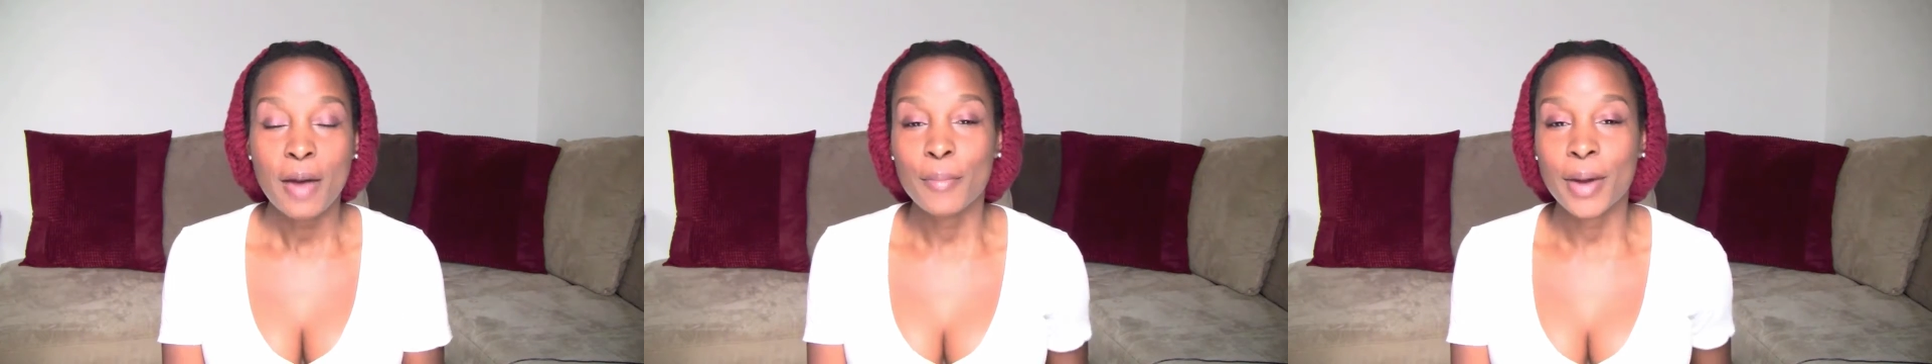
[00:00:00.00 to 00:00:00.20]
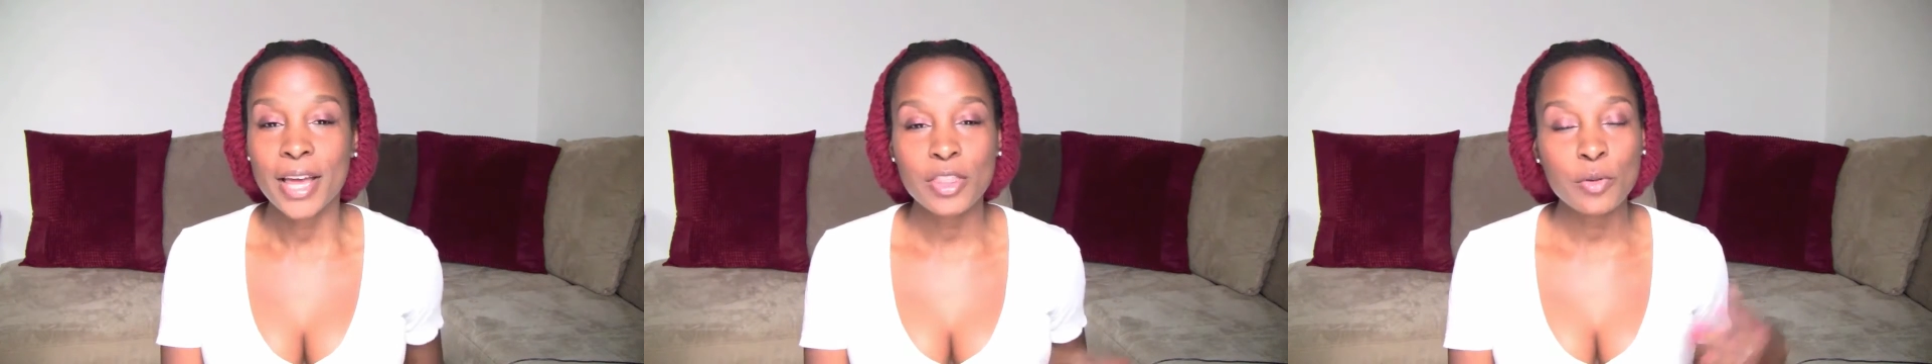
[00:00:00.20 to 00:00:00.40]

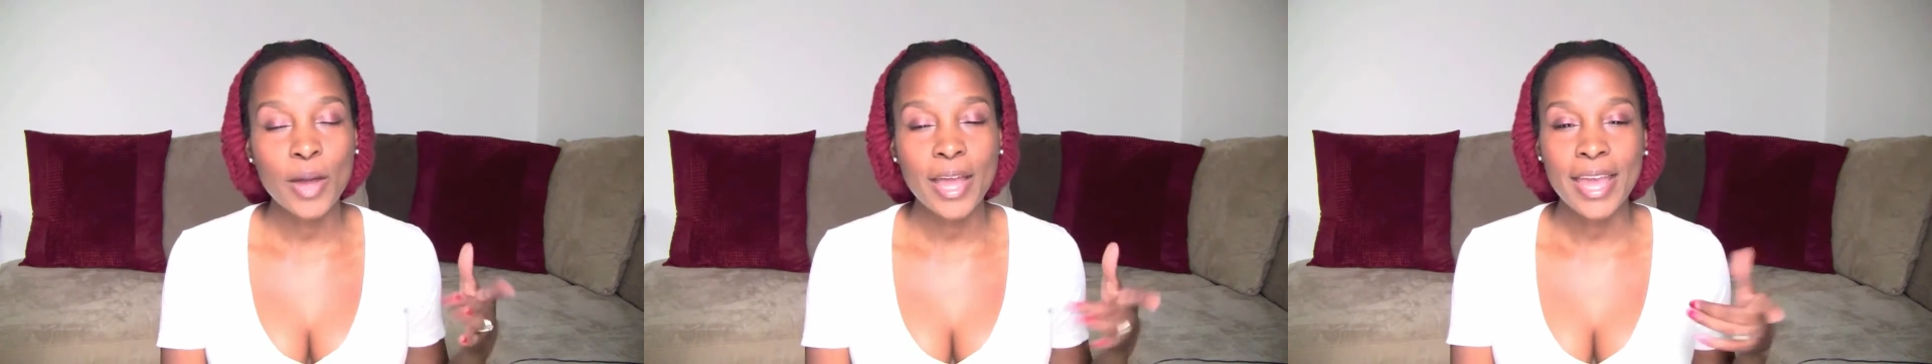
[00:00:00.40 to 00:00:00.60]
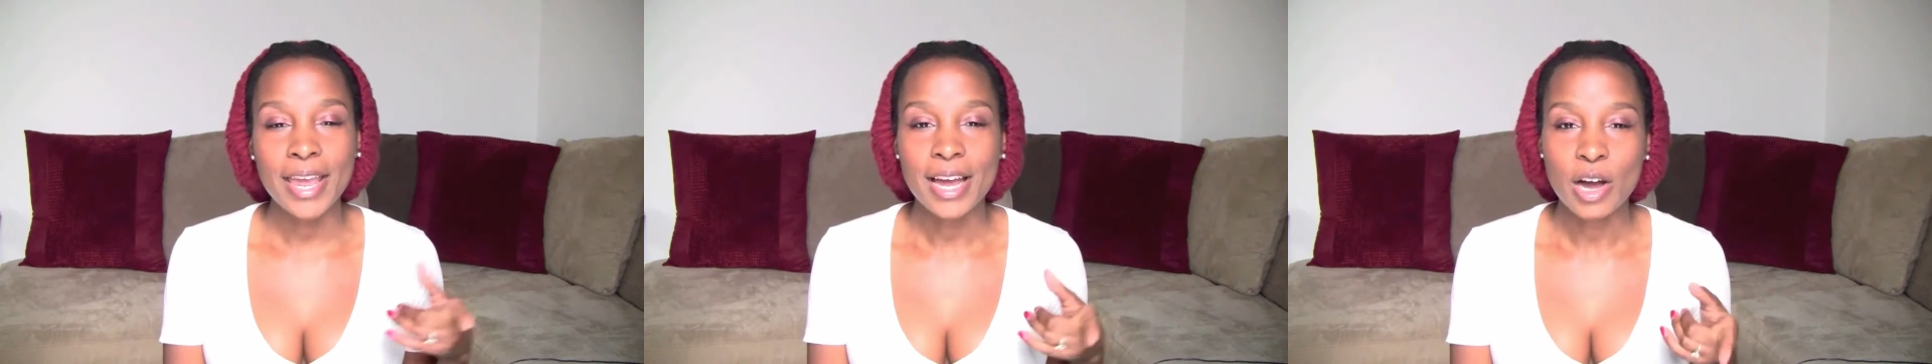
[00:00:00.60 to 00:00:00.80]
By the
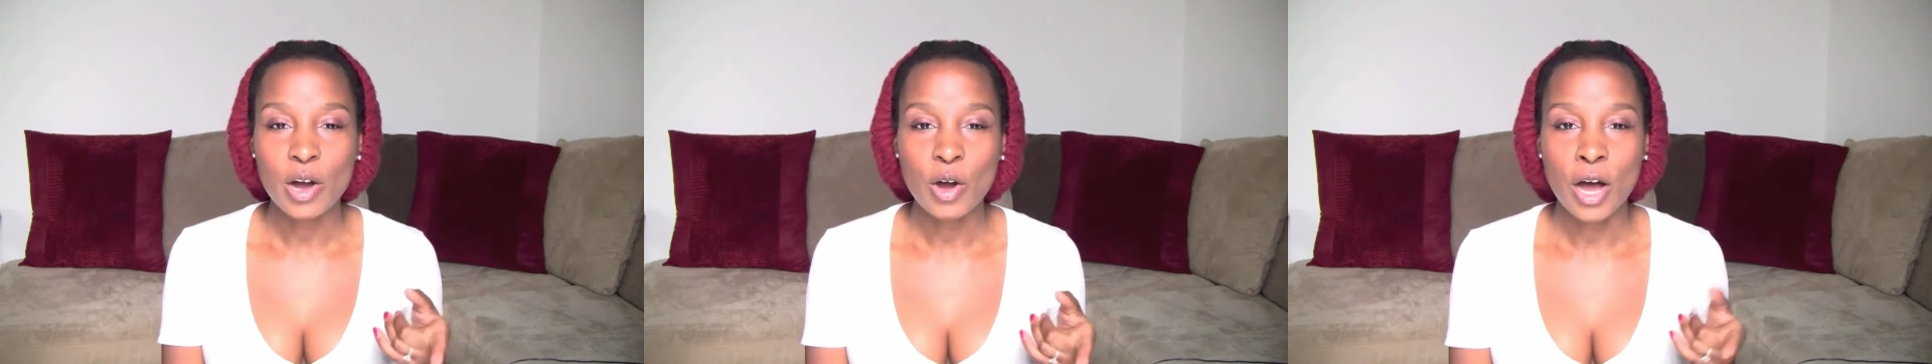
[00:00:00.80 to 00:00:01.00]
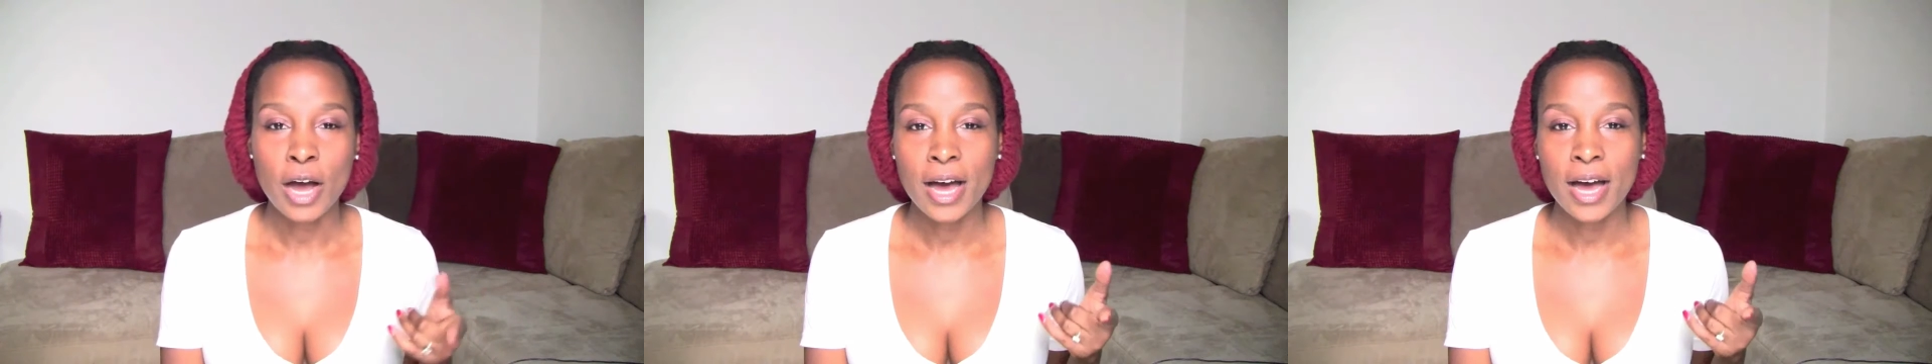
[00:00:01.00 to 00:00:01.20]
way,
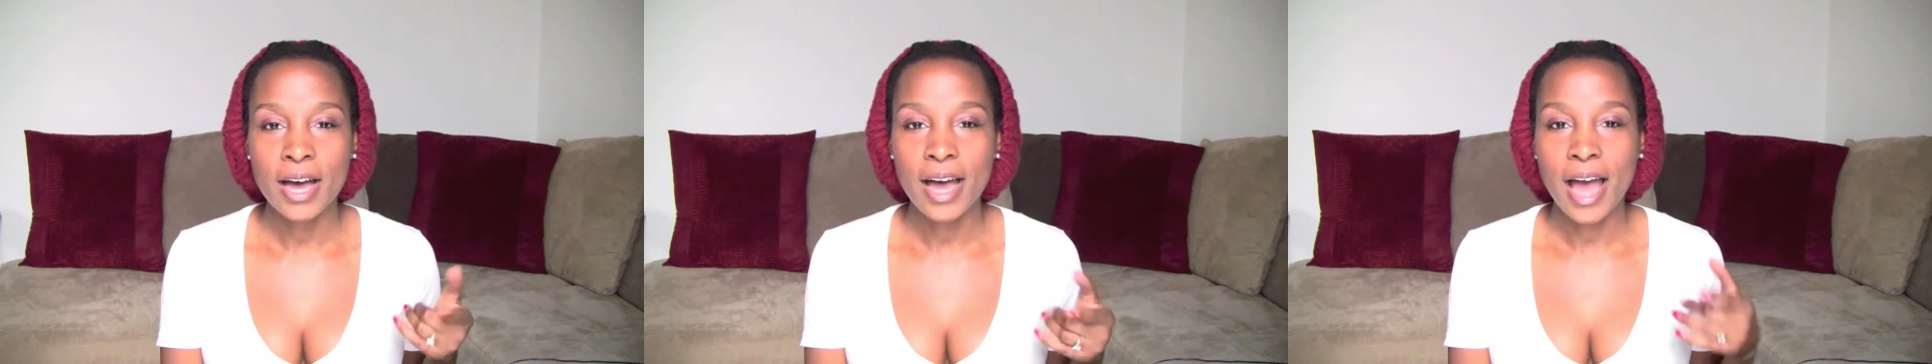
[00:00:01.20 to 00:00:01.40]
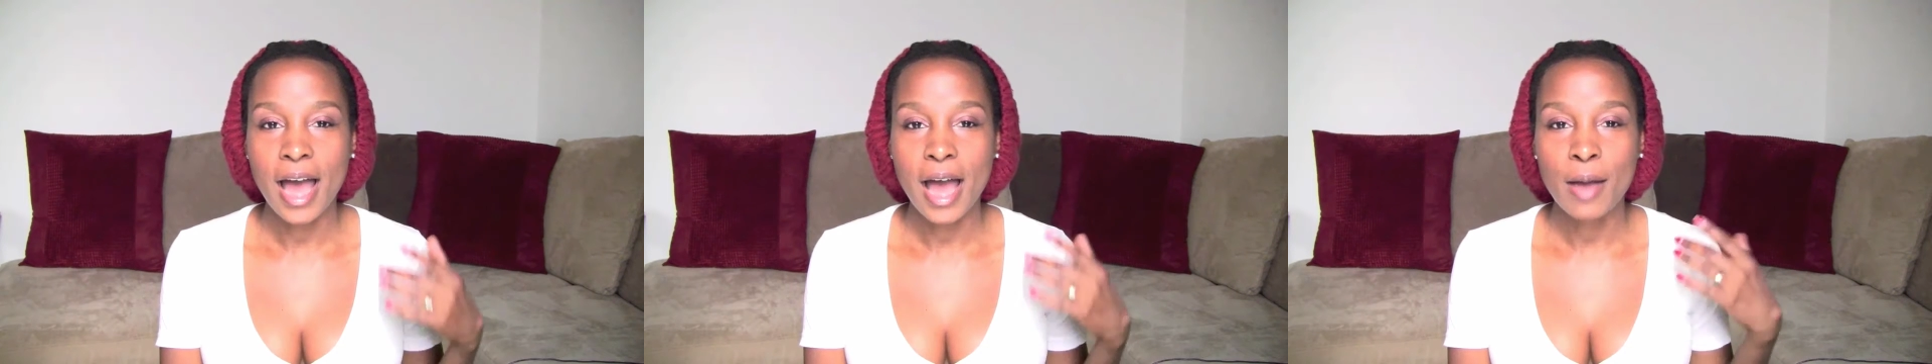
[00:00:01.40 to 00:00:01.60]

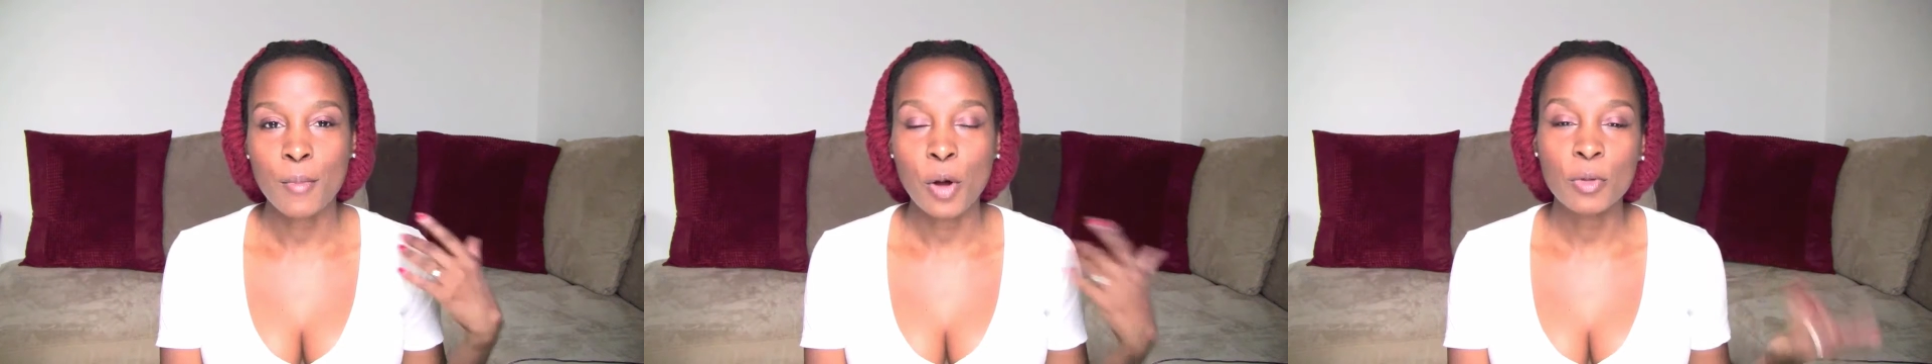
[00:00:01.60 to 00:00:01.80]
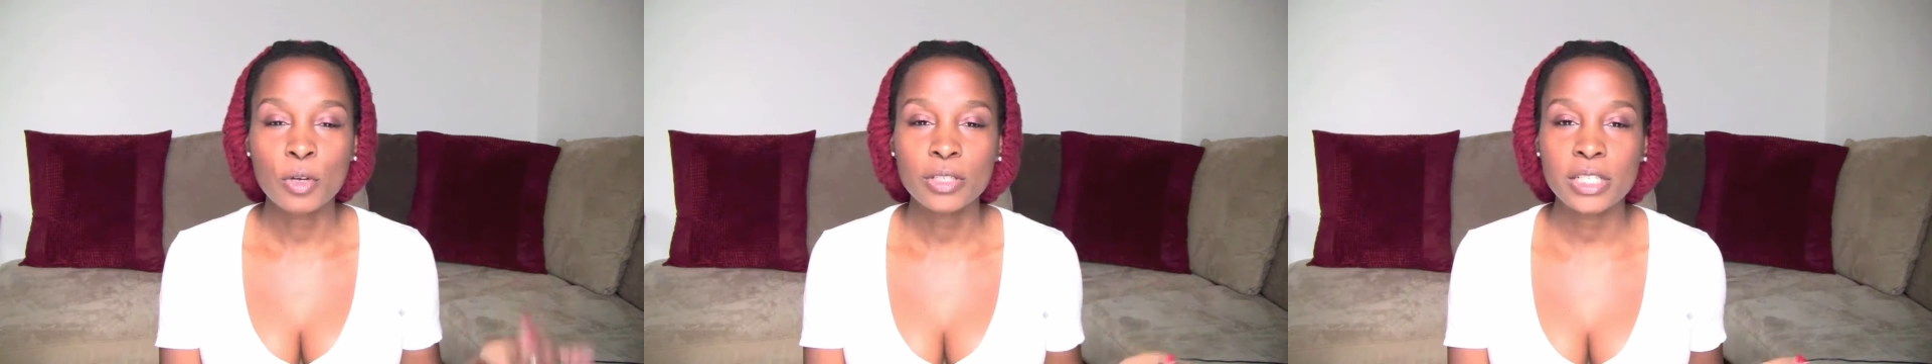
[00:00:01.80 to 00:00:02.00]
I'm
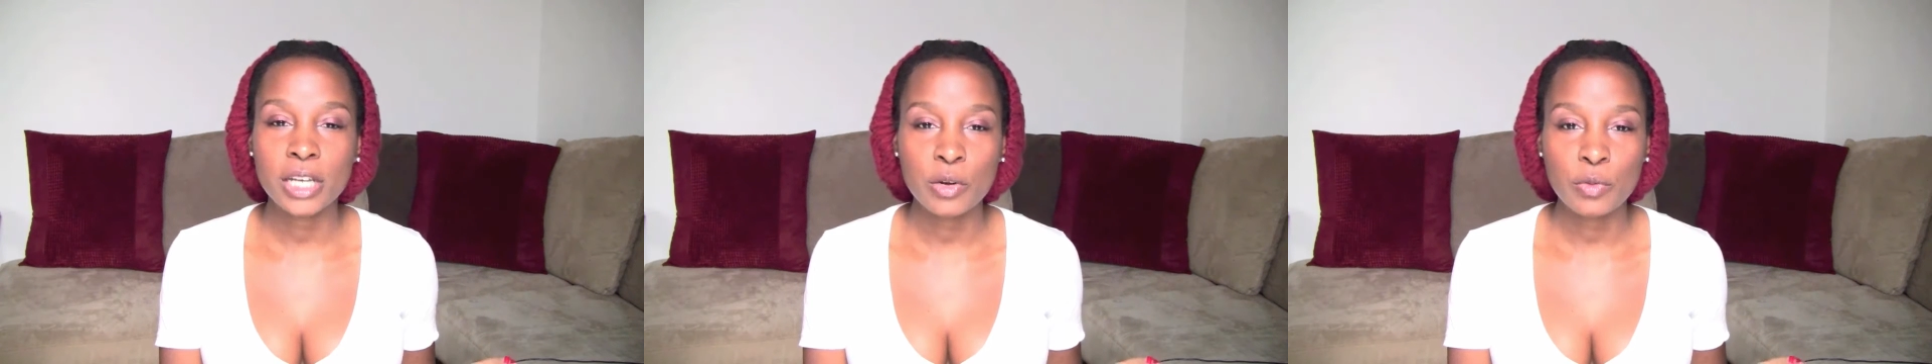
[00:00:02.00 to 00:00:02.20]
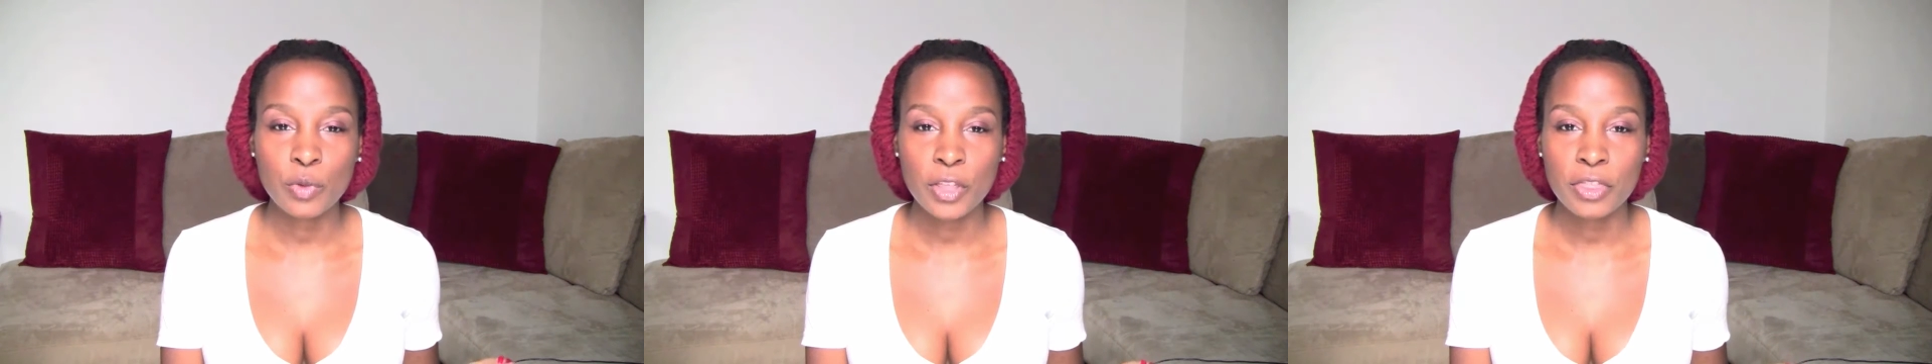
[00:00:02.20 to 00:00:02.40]
almost
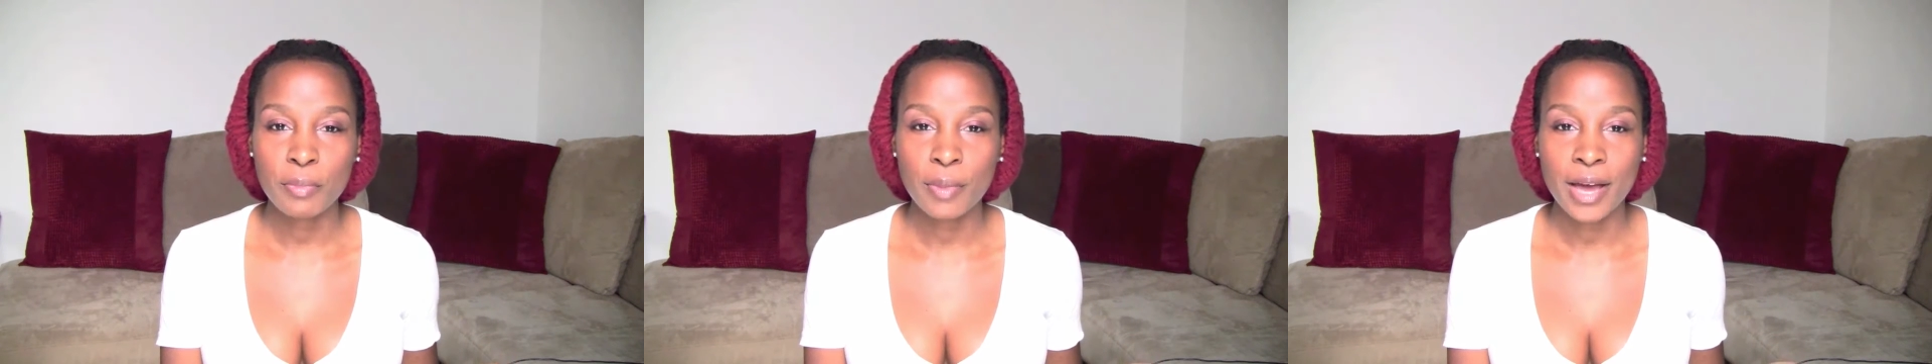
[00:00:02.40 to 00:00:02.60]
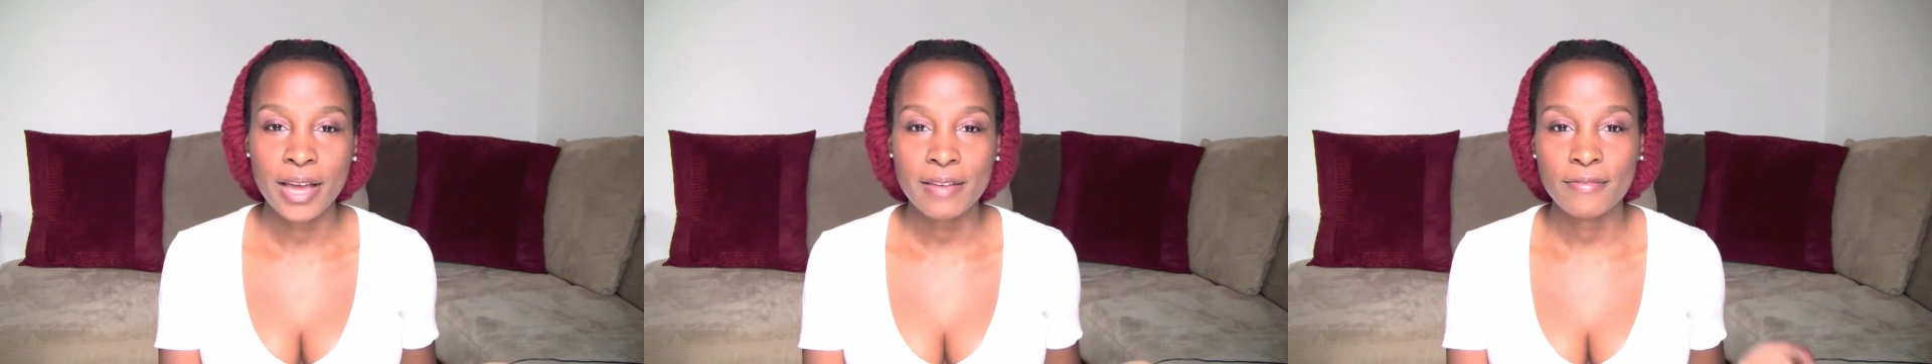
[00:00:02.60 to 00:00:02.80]
done with
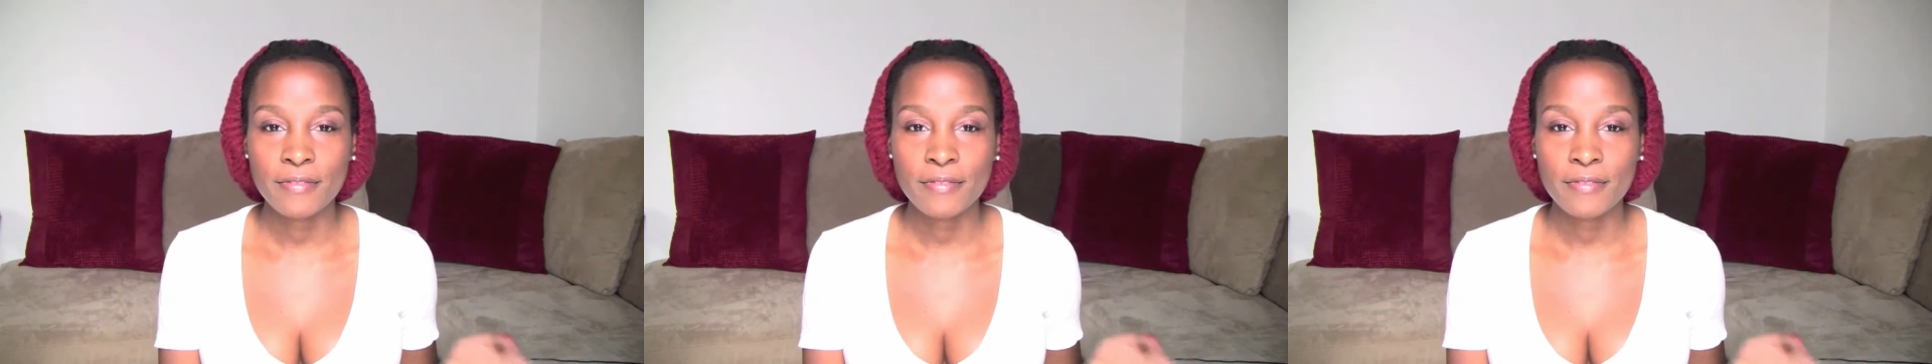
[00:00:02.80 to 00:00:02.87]
my